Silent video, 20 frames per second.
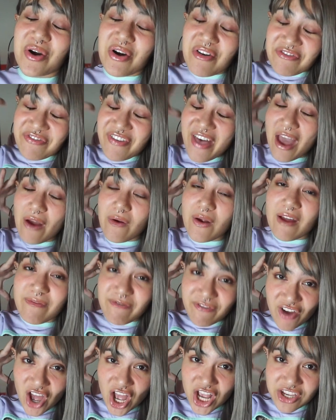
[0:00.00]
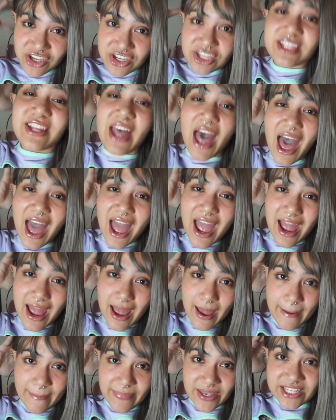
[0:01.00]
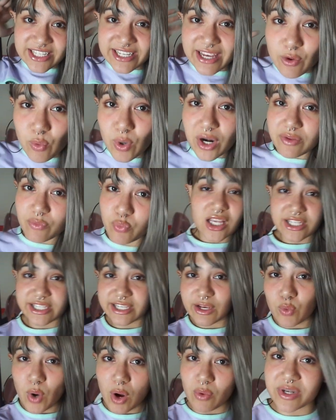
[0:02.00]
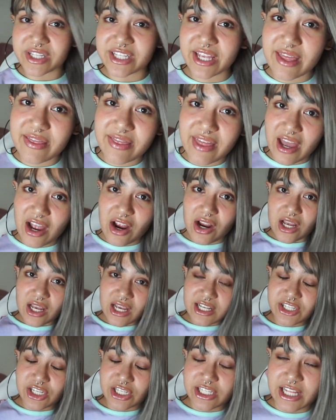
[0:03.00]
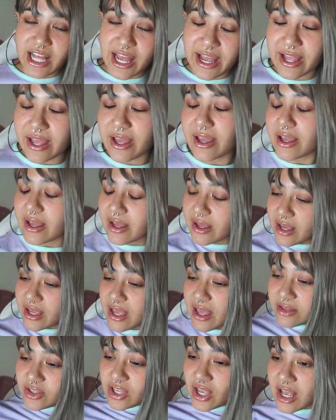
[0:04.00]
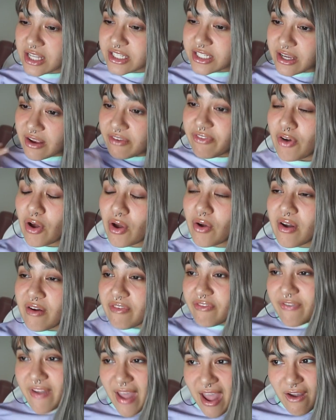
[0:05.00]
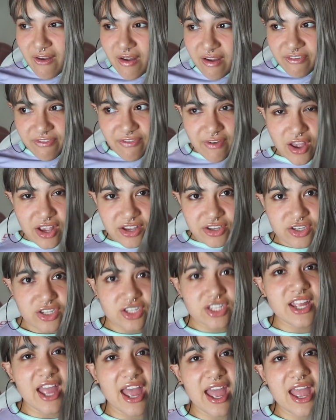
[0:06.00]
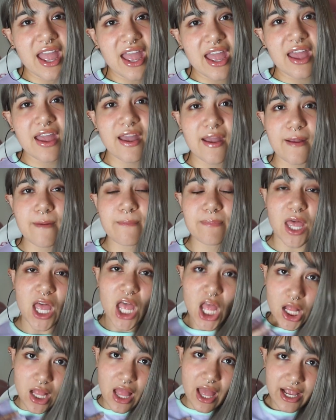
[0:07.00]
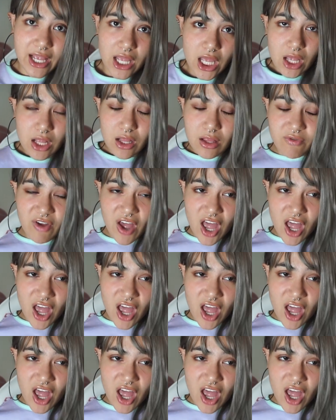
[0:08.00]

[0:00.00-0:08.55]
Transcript: the very first time, you see what we did there. It's just like. Touch for the very first time, like a